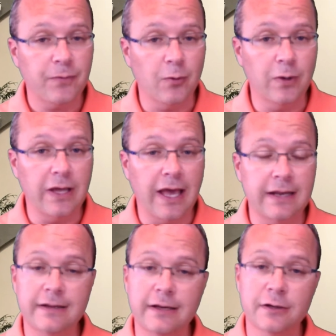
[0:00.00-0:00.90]
we had
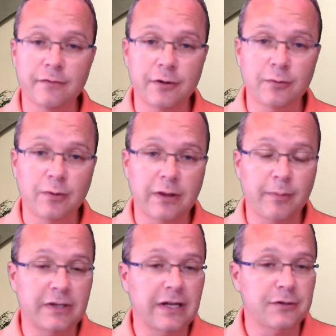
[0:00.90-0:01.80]
an interview with a
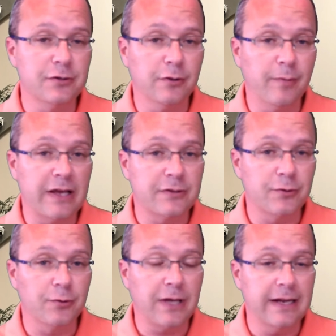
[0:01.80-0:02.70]
potential
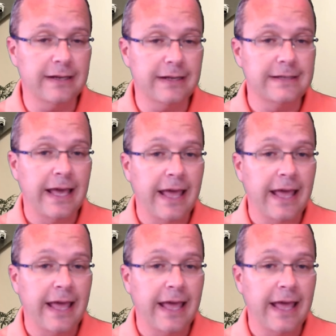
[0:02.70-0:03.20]
pastoral candidate,